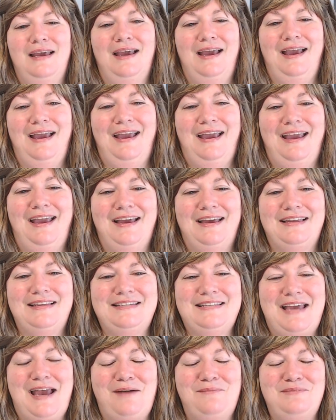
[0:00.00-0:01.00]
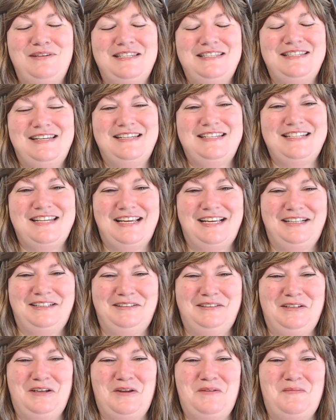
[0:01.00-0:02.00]
and happy stitching.
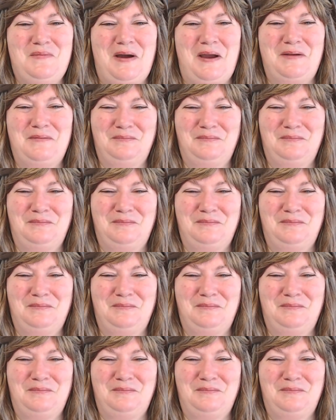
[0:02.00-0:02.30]
Goodbye.